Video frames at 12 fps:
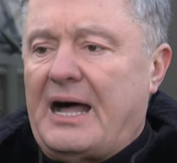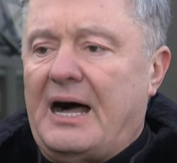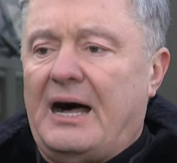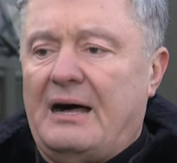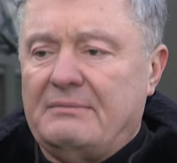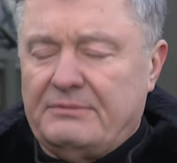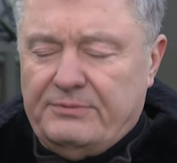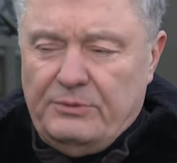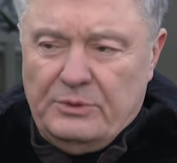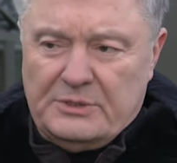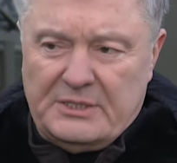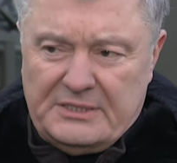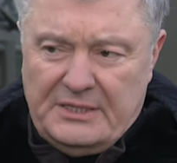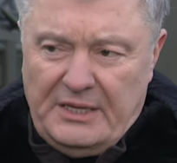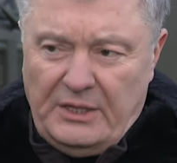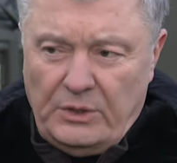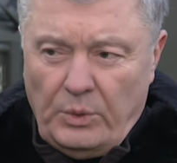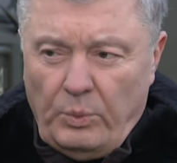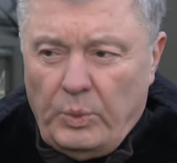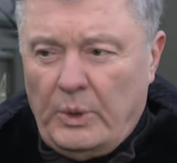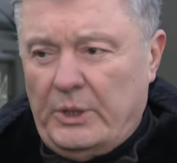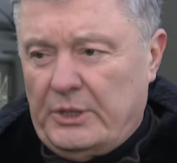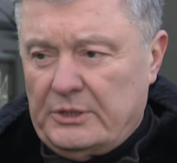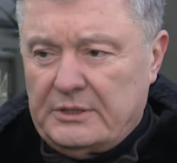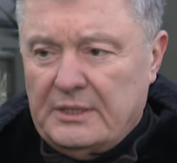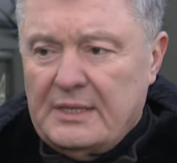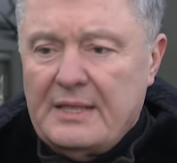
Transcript: armed forces in the world,